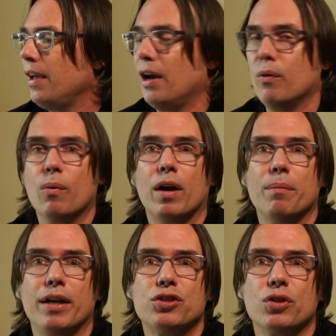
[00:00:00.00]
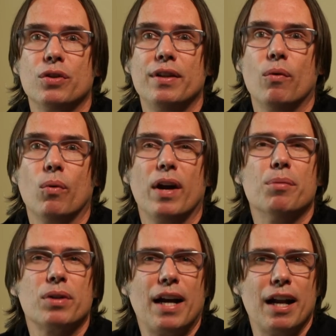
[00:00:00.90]
And we want to make sure that we're
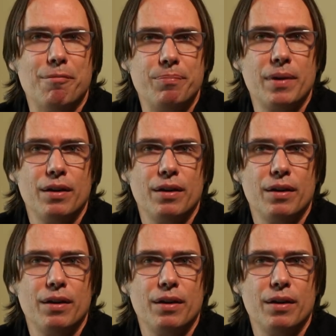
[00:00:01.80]
able to kind of